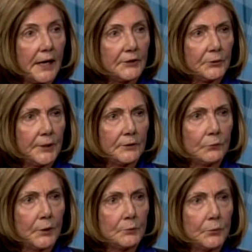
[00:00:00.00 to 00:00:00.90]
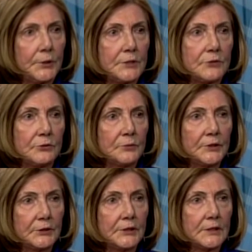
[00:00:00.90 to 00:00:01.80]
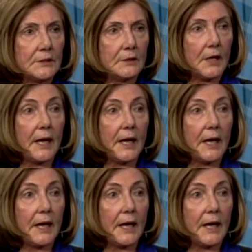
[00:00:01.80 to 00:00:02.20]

at the rate of 1.2 million